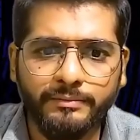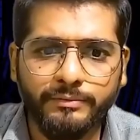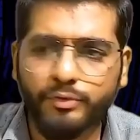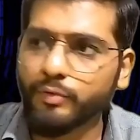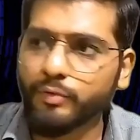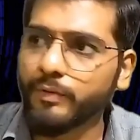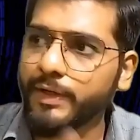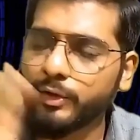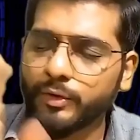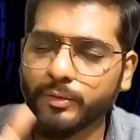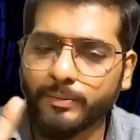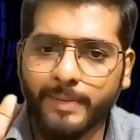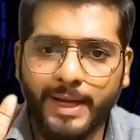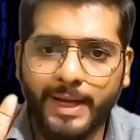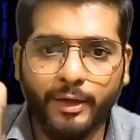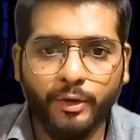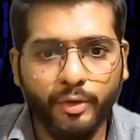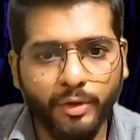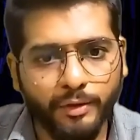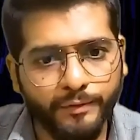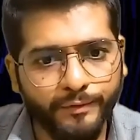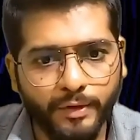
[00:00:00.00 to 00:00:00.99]
You went to
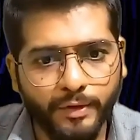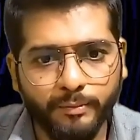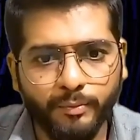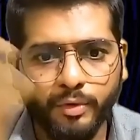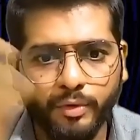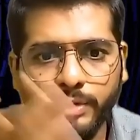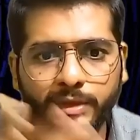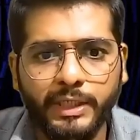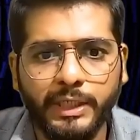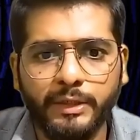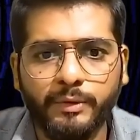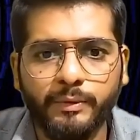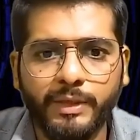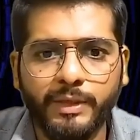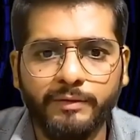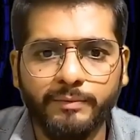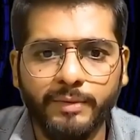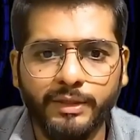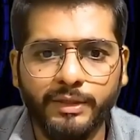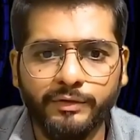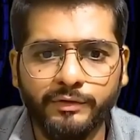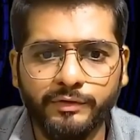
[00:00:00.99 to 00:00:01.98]
Bangkok for more than
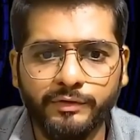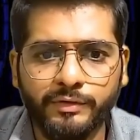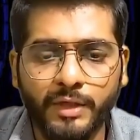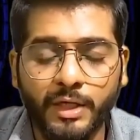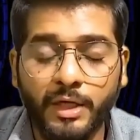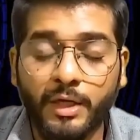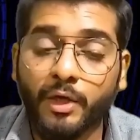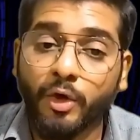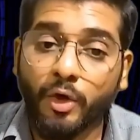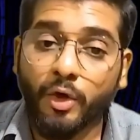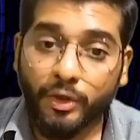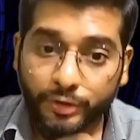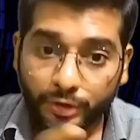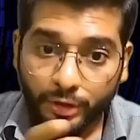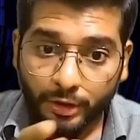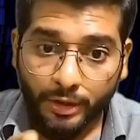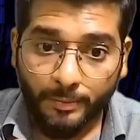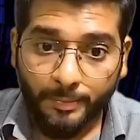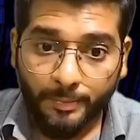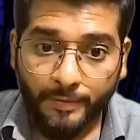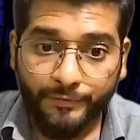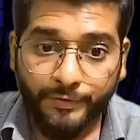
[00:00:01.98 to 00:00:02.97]
12 months. On the
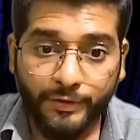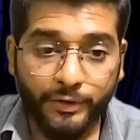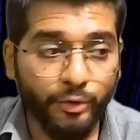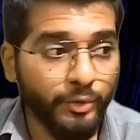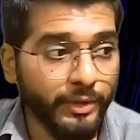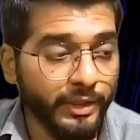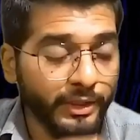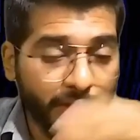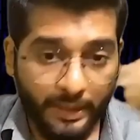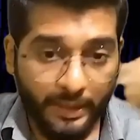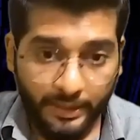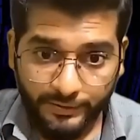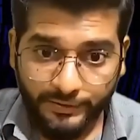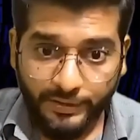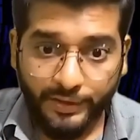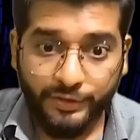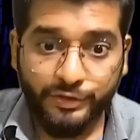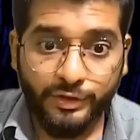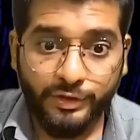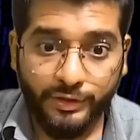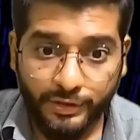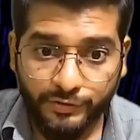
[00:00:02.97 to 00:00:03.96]
top of it, doing
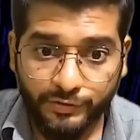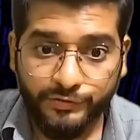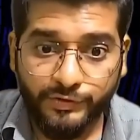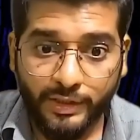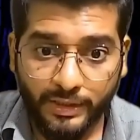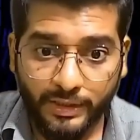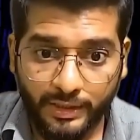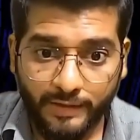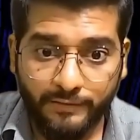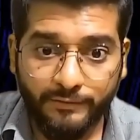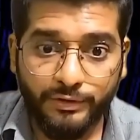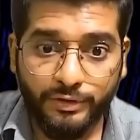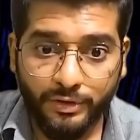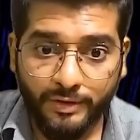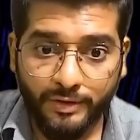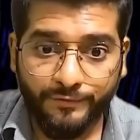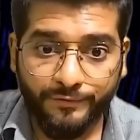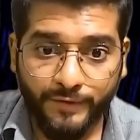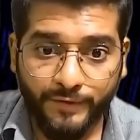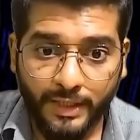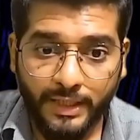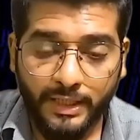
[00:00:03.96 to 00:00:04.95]
transaction in Chennai with
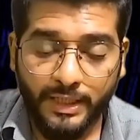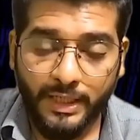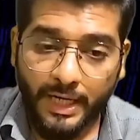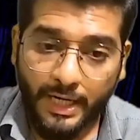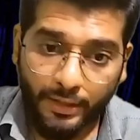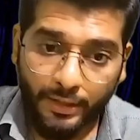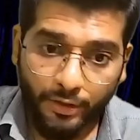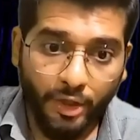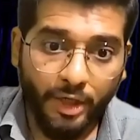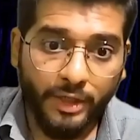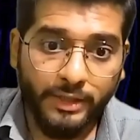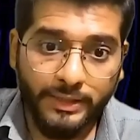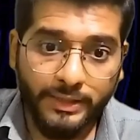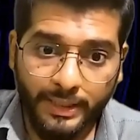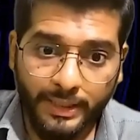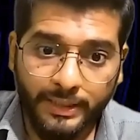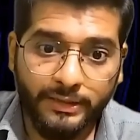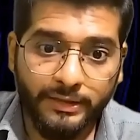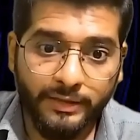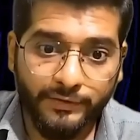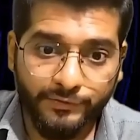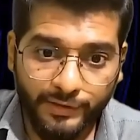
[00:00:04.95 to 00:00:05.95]
your friend and not
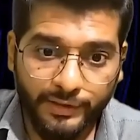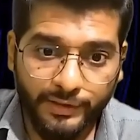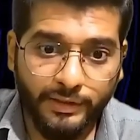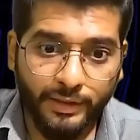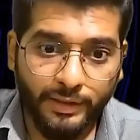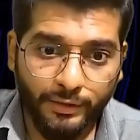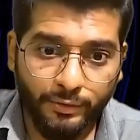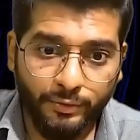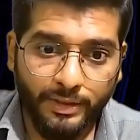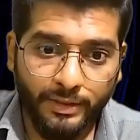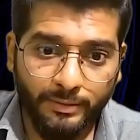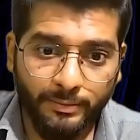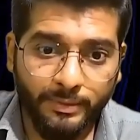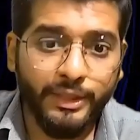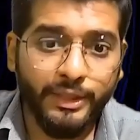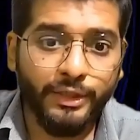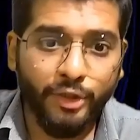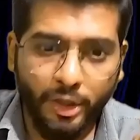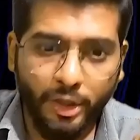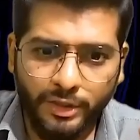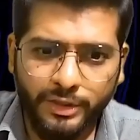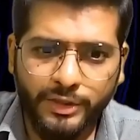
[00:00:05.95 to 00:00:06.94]
telling the secret to
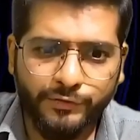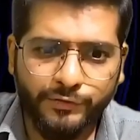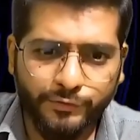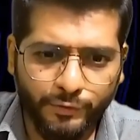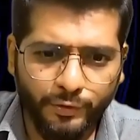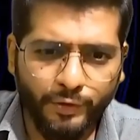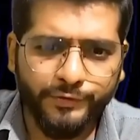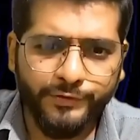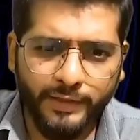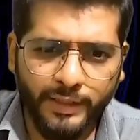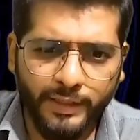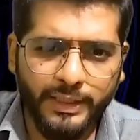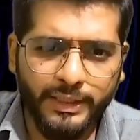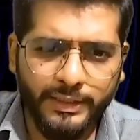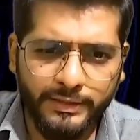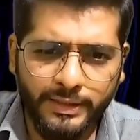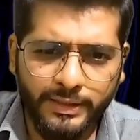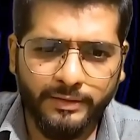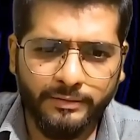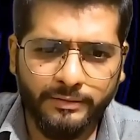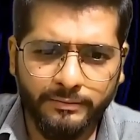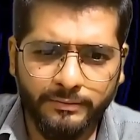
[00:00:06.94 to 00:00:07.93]
anybody, not disclosing
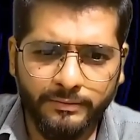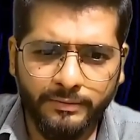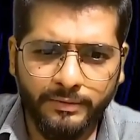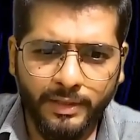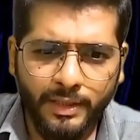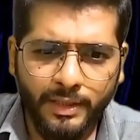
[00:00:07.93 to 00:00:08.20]
anything.